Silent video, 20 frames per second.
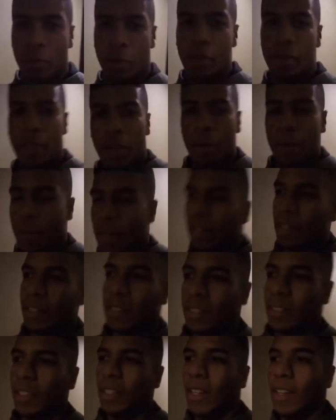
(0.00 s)
45
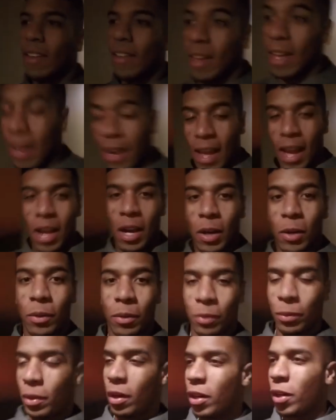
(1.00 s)
minutes. And
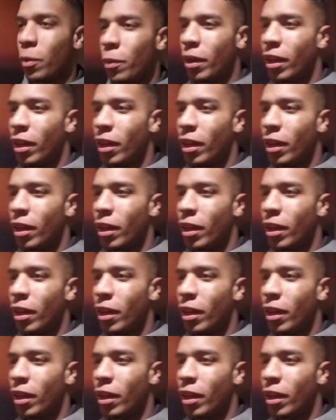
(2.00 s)
now we're on our